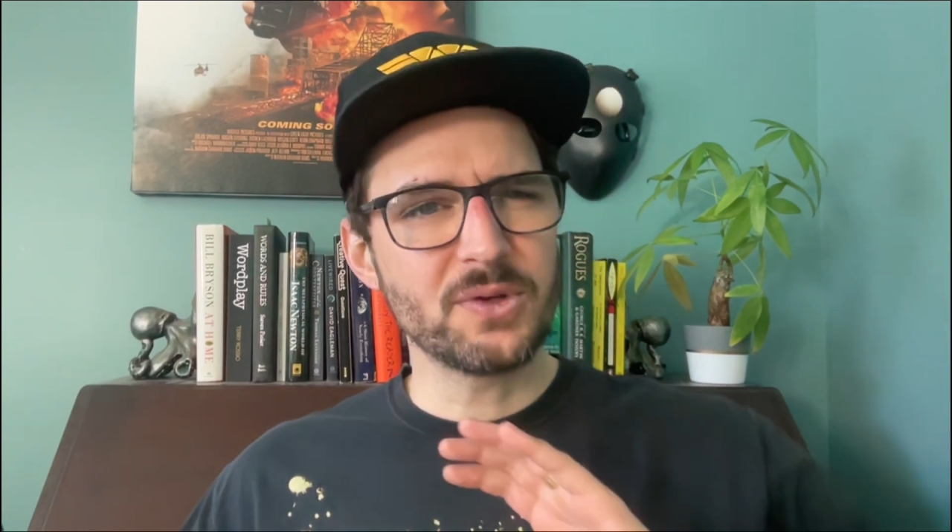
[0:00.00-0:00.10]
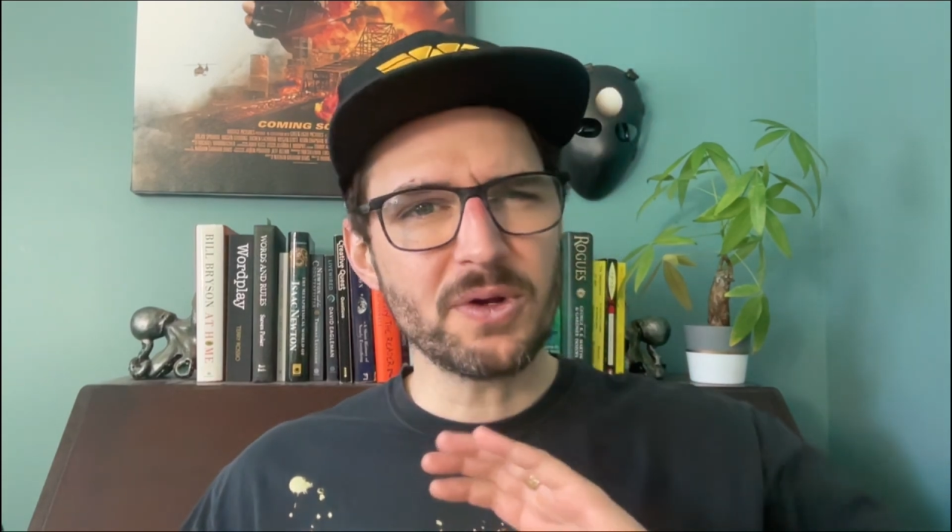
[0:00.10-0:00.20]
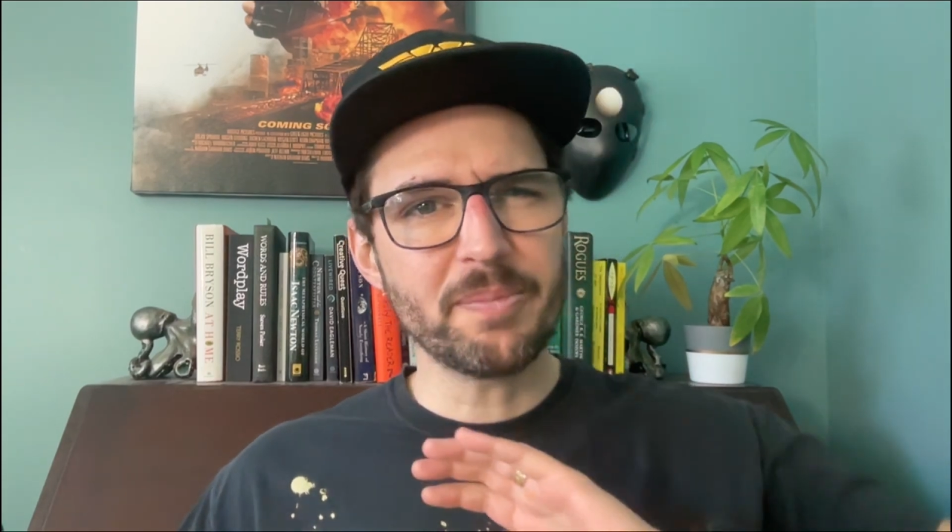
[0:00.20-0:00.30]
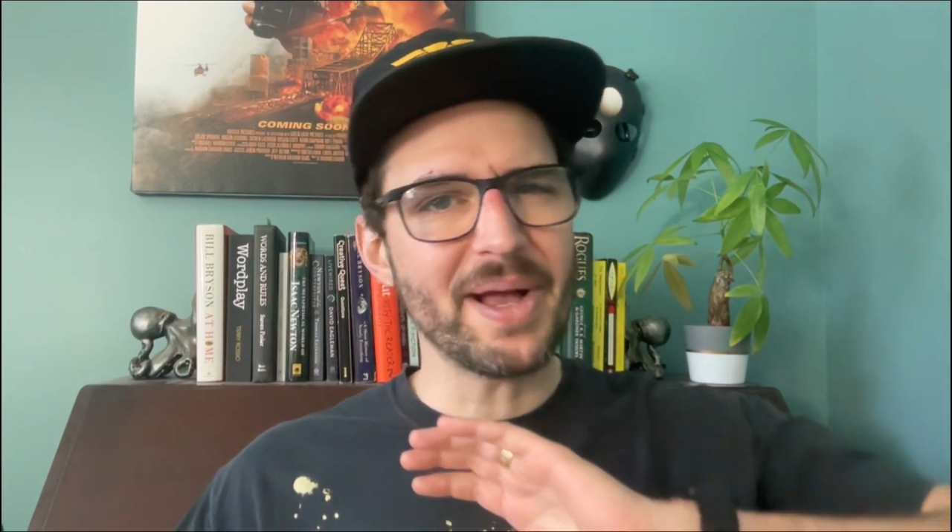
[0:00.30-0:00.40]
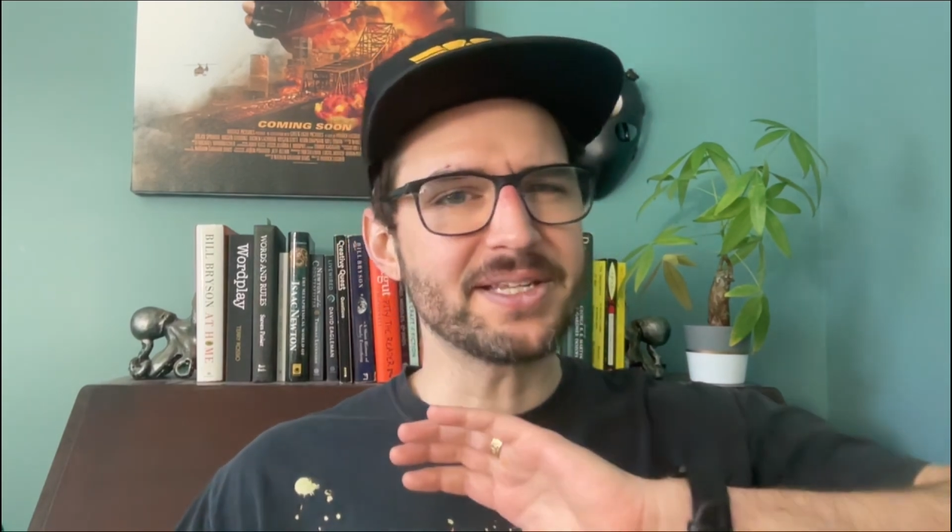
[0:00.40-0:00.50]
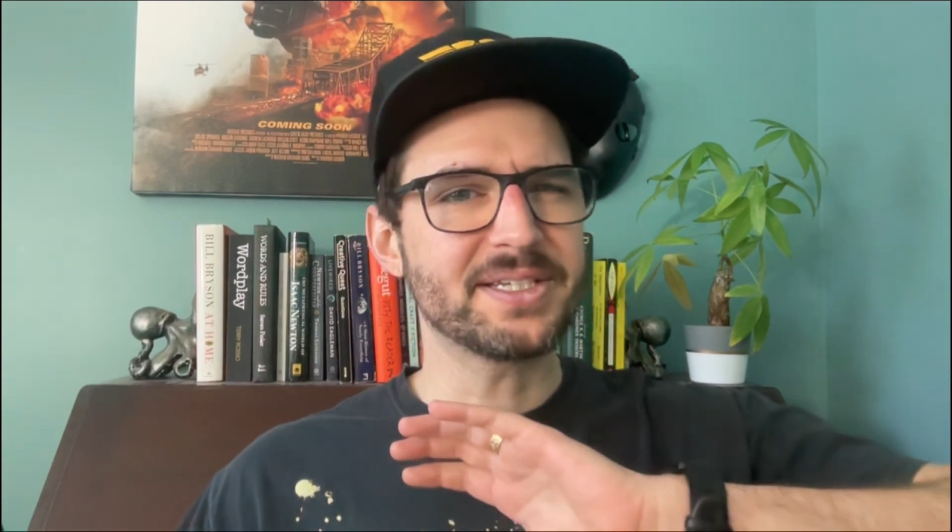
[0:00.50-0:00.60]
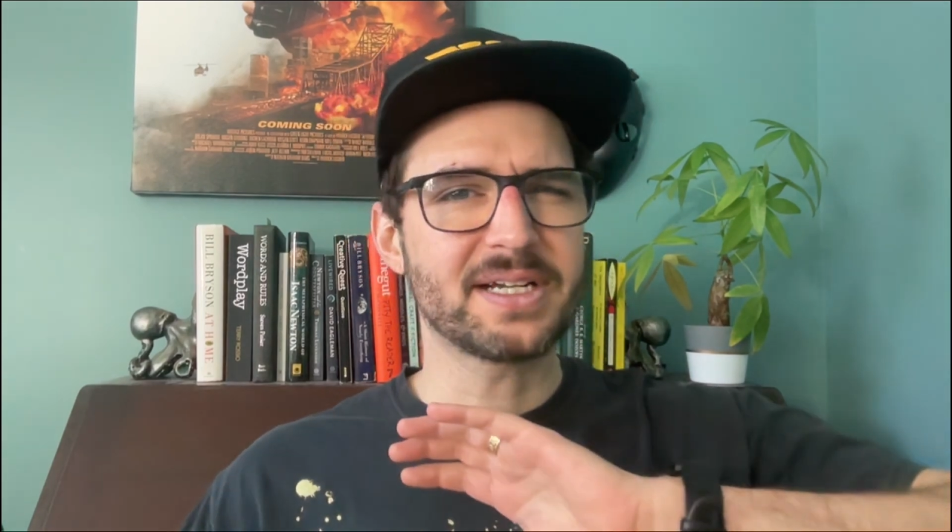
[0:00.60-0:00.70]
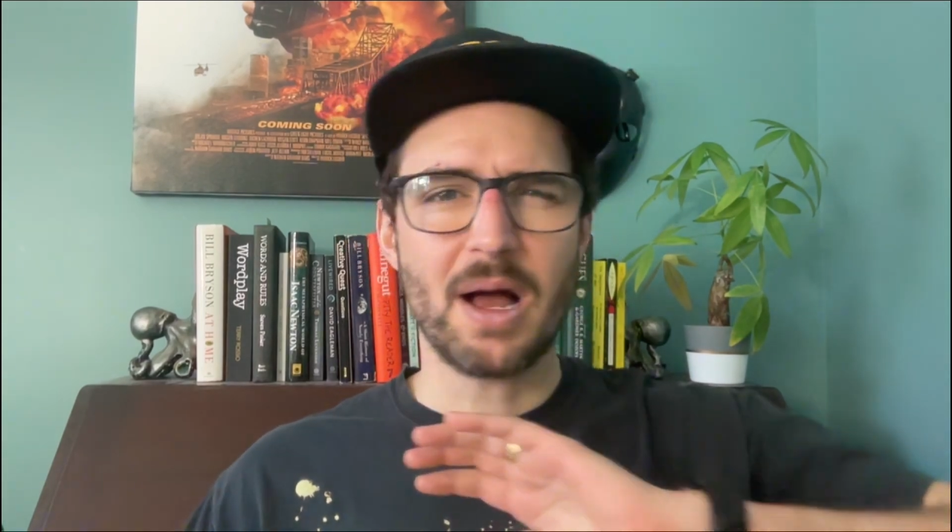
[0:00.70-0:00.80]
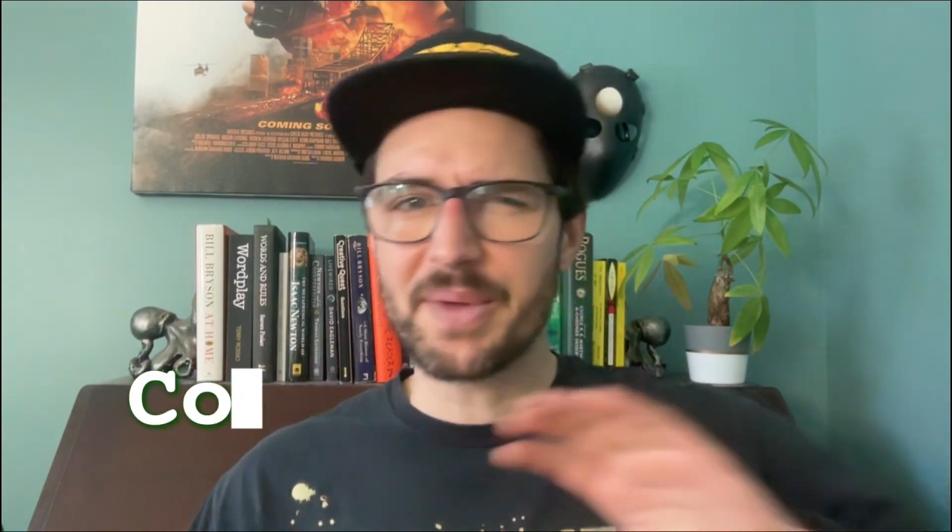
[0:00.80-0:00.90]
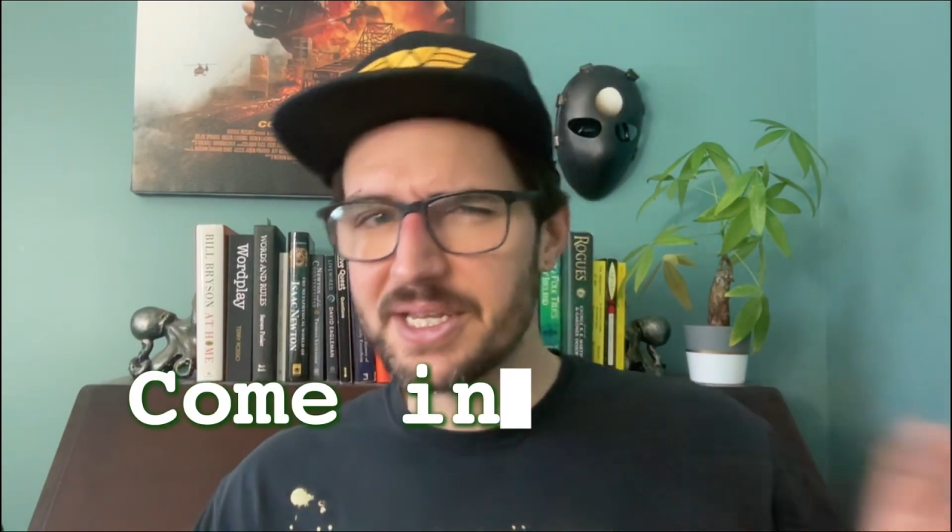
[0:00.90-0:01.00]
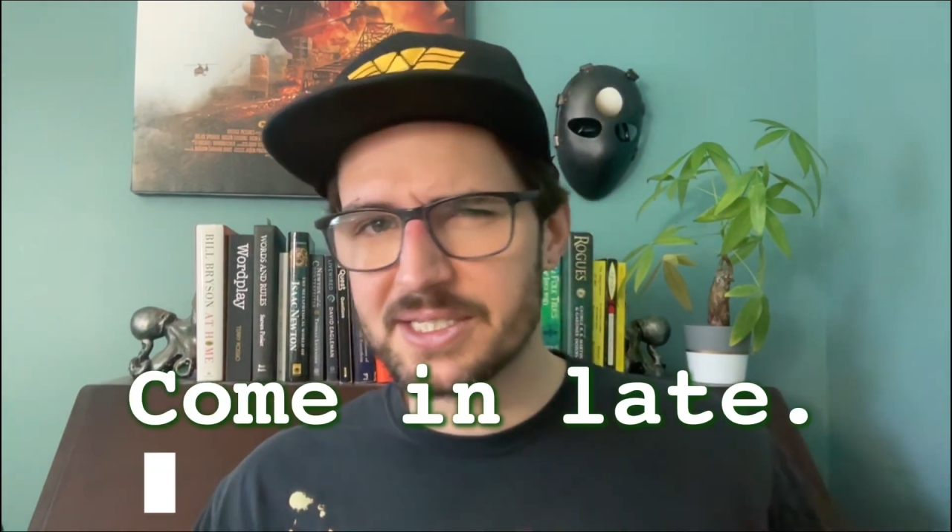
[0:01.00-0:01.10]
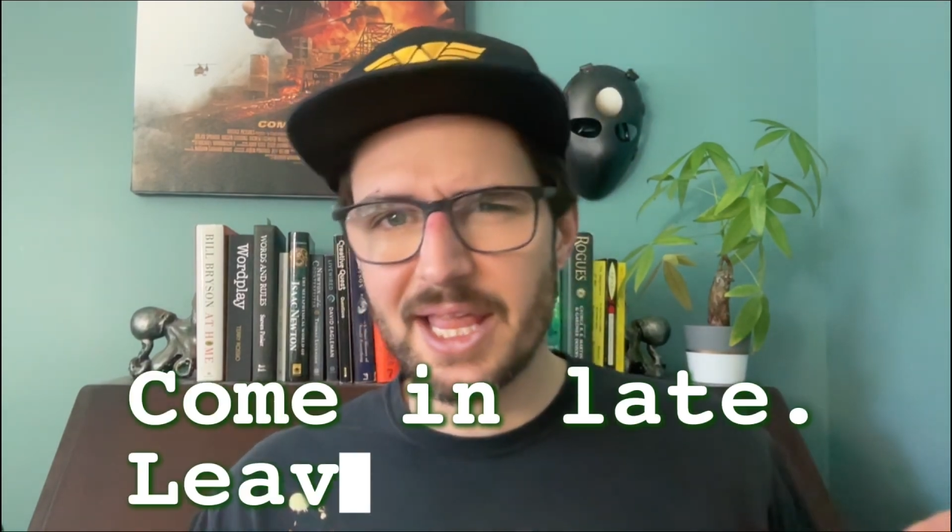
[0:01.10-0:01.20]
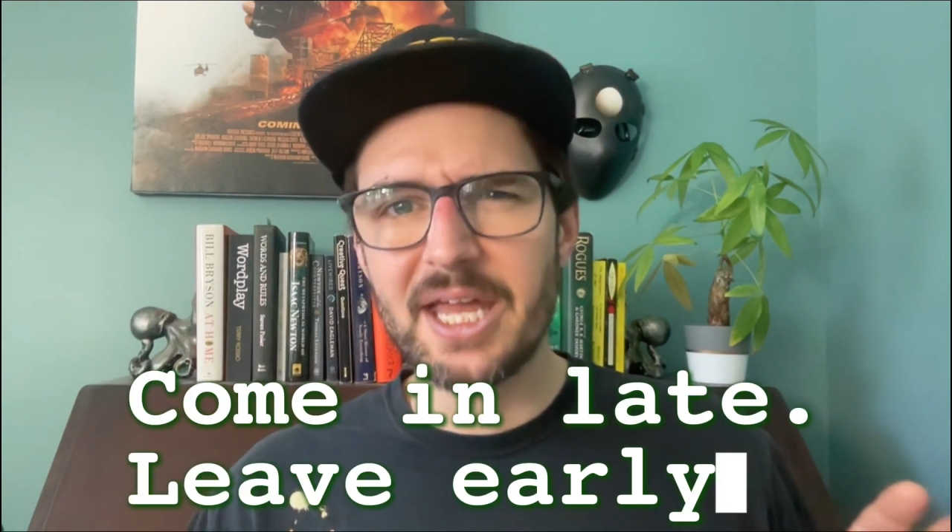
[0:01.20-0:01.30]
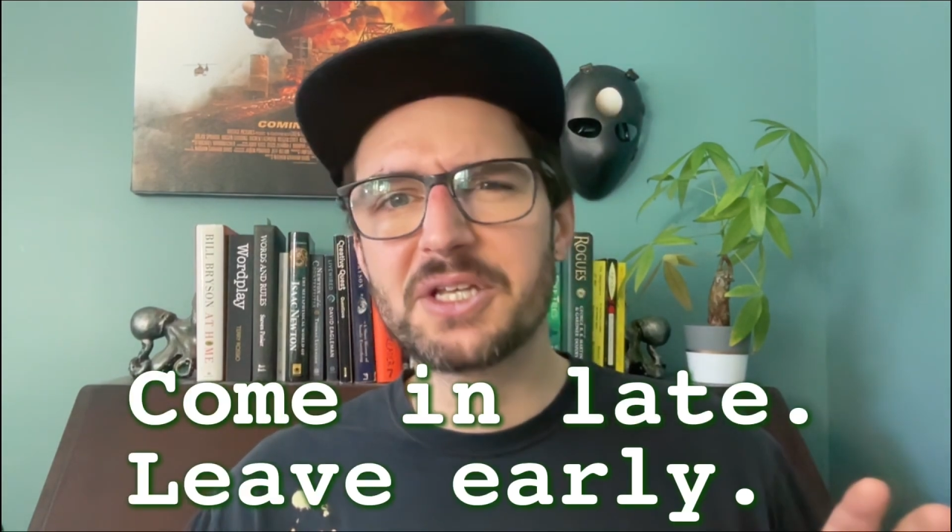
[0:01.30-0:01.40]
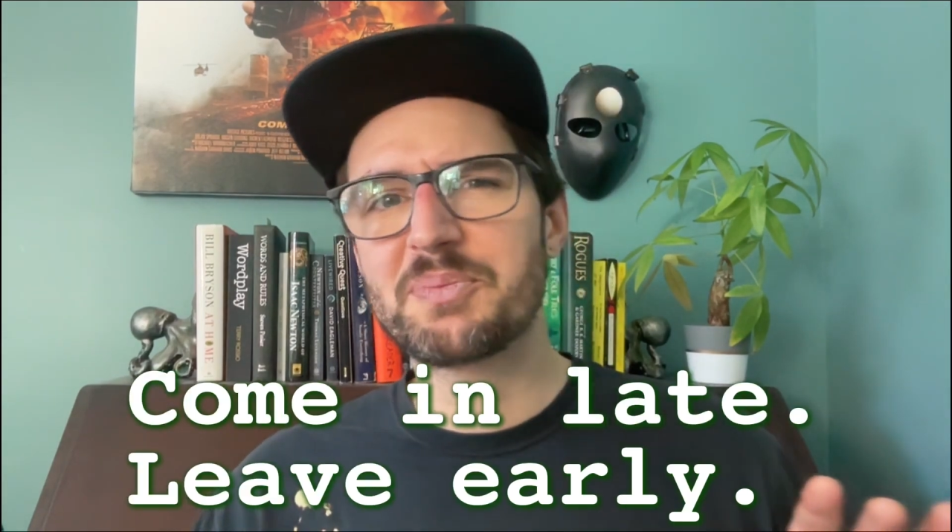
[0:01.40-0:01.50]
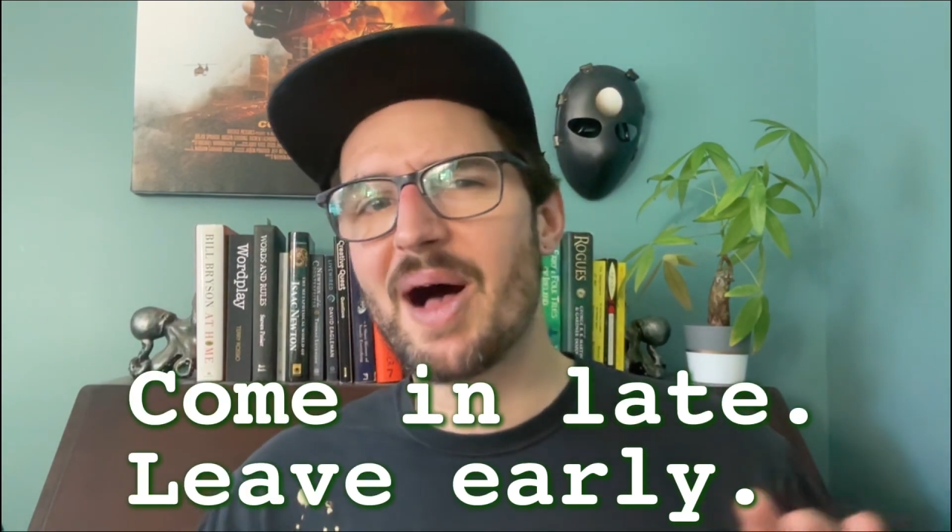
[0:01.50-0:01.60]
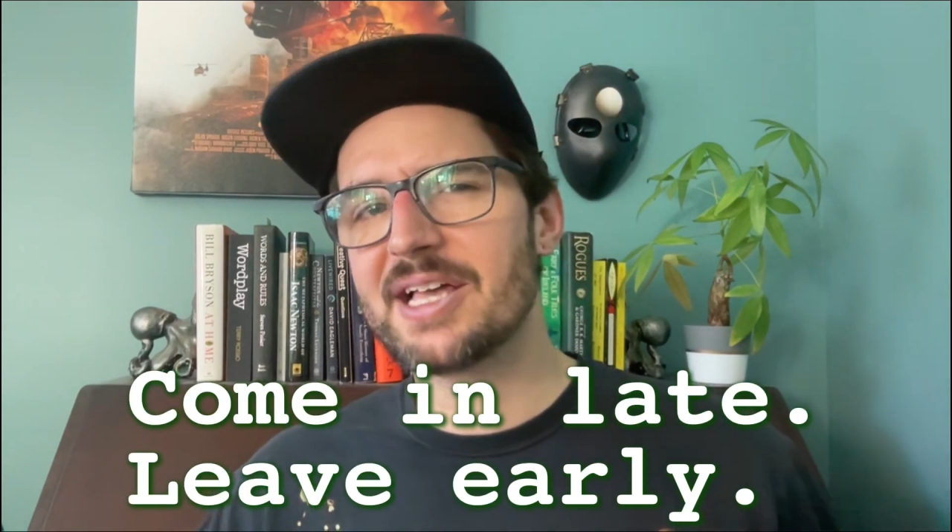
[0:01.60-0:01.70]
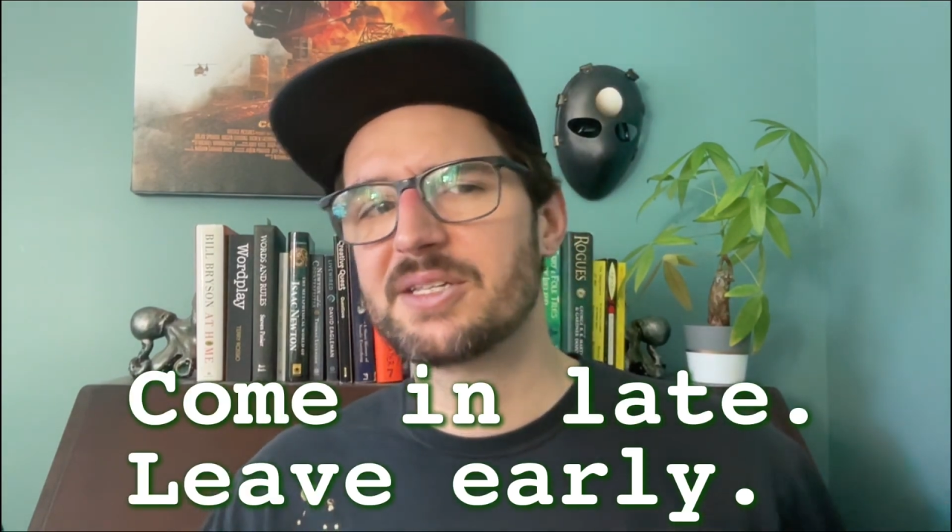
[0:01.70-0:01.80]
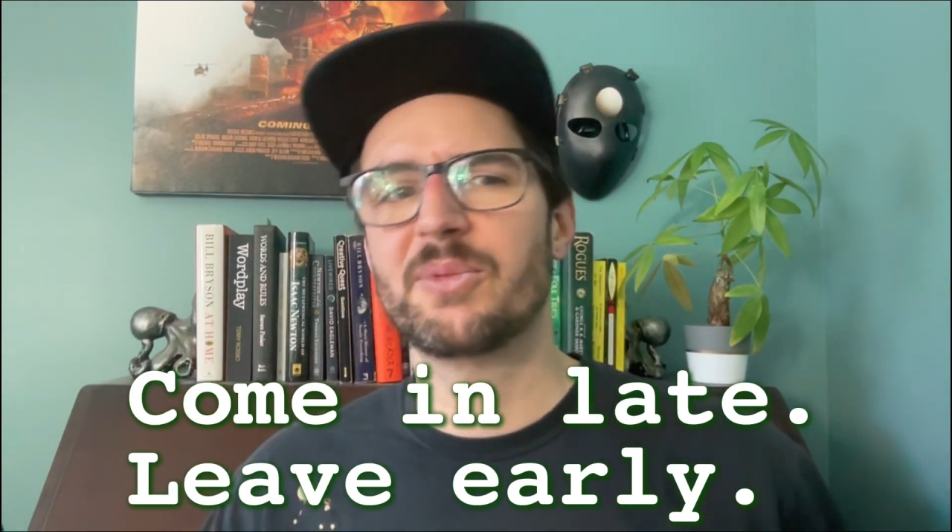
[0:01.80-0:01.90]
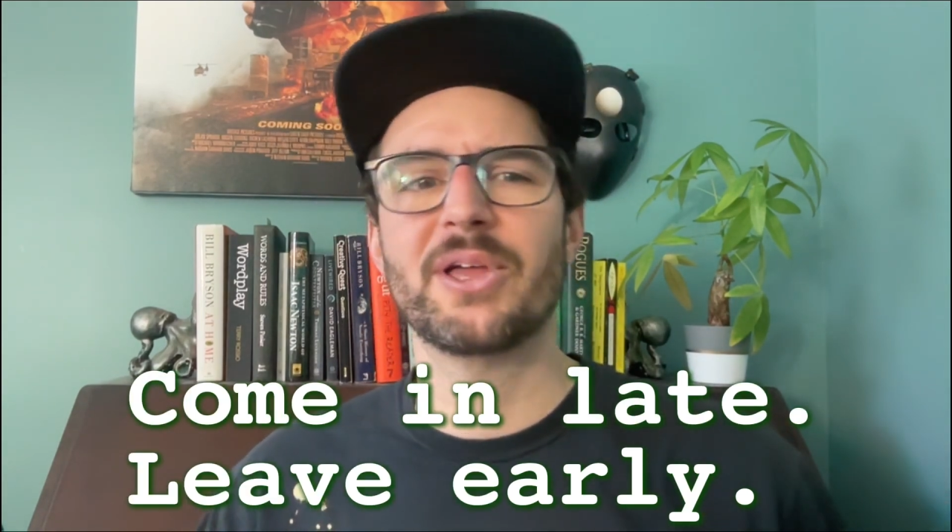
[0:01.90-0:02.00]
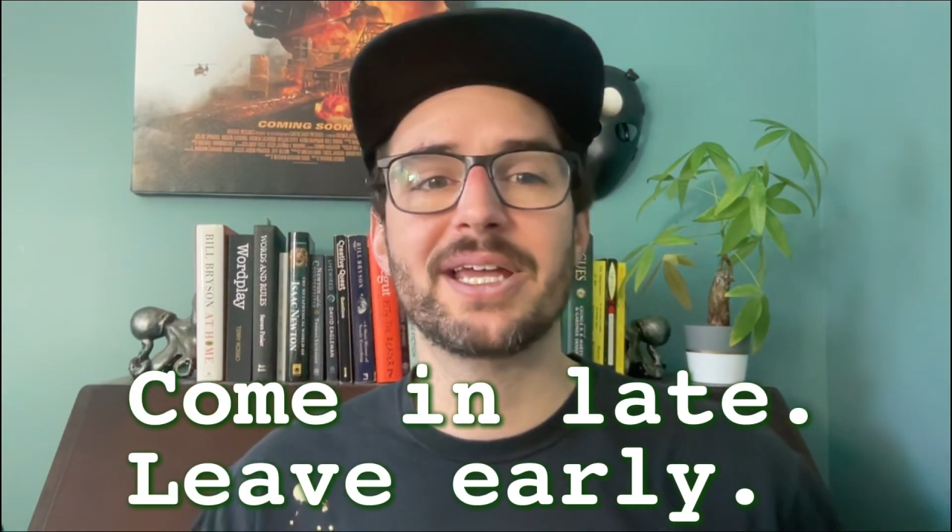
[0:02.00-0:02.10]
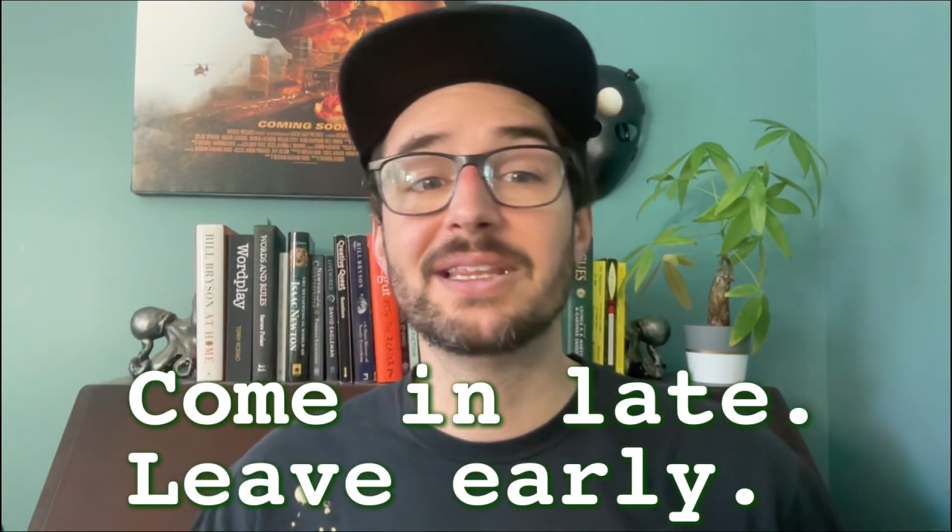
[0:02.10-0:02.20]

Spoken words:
do your best to come in as late as possible